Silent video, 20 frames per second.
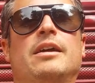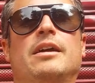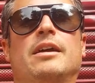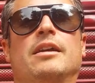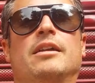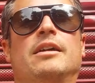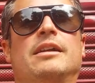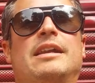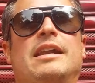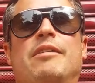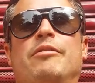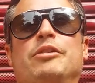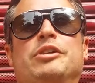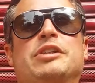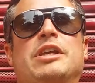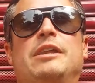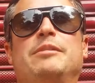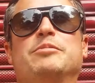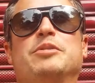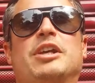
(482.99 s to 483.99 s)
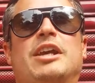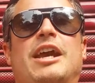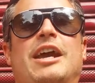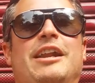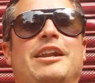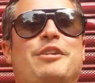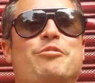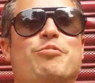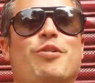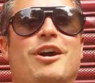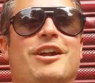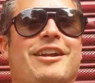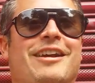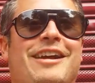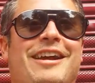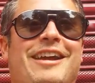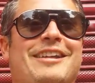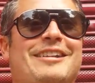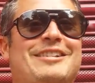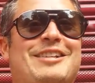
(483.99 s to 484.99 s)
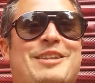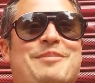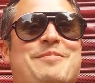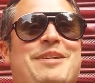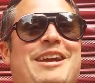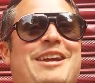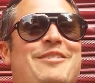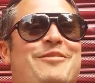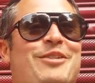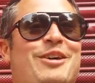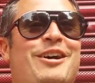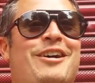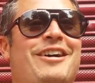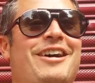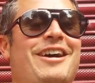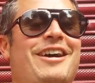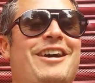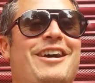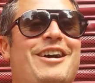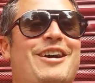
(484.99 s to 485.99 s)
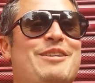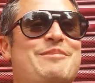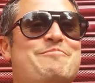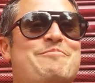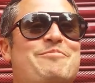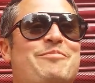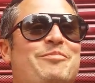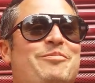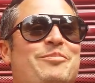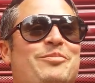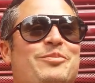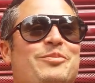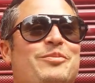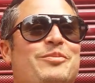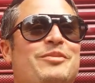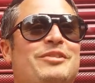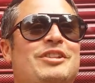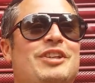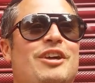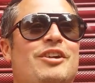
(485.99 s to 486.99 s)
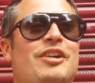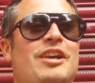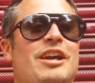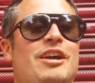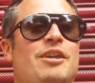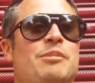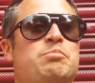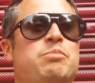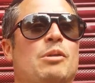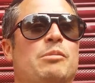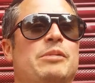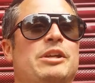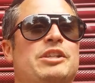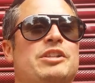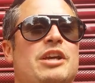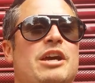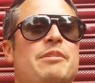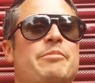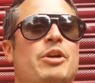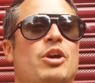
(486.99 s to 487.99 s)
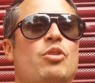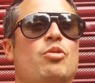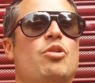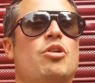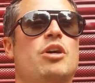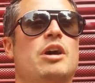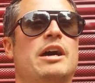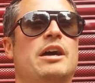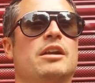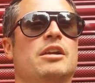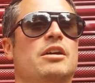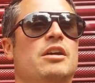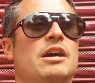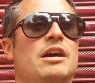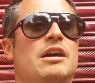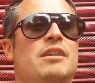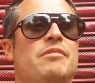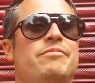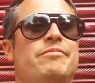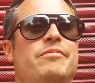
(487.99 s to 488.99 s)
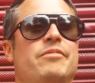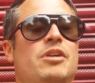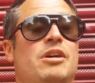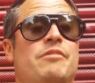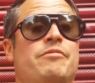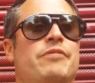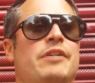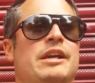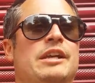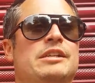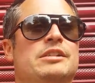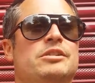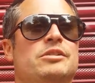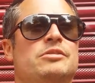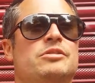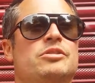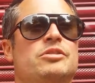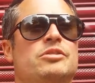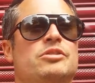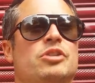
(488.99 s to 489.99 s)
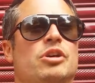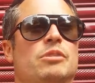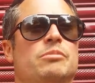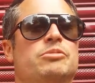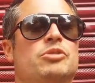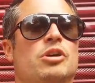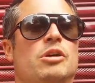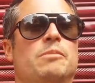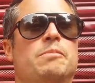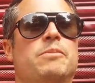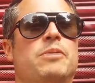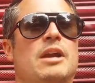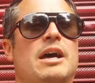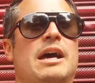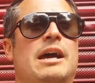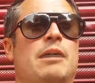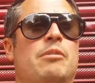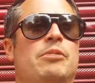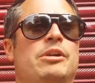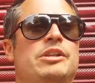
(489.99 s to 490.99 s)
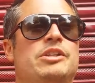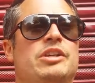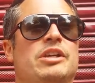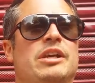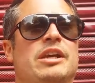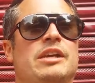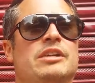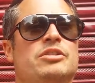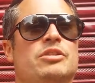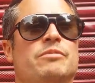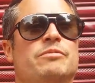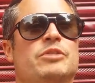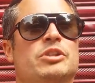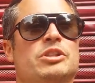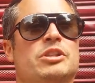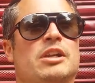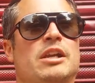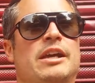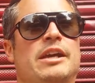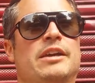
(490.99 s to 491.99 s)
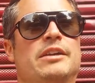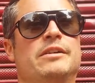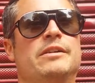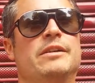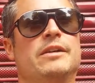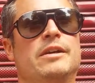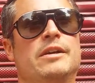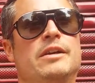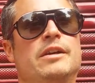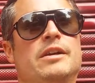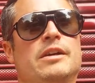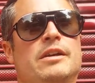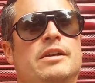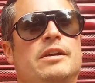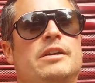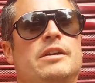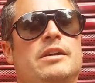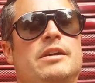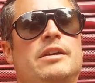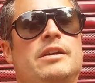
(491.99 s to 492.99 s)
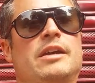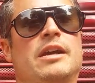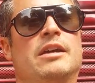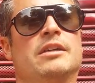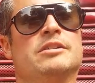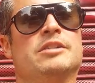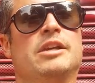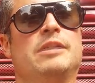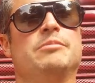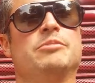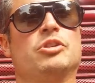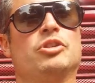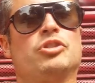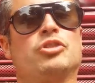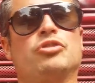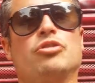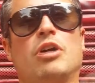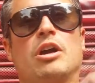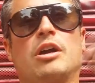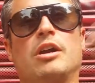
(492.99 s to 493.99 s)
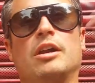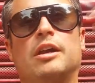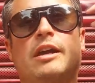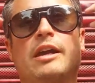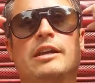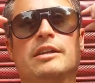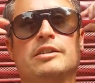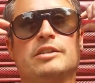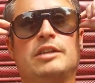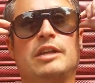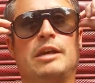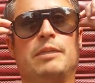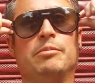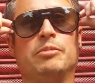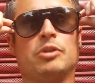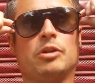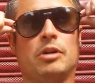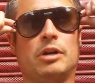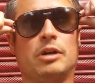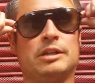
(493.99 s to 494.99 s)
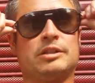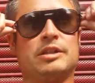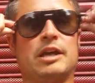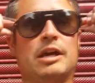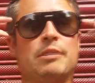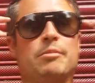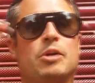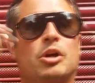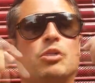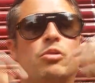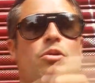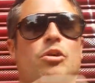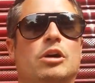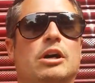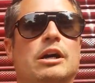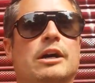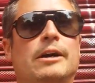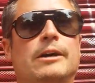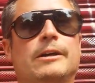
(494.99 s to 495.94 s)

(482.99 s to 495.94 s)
and I never seem to get any run against him either. So yeah, I'd probably say Maguire. Like, I think he's a top player, which he is obviously, and yeah, I seem to struggle against him, so I'd say Maguire.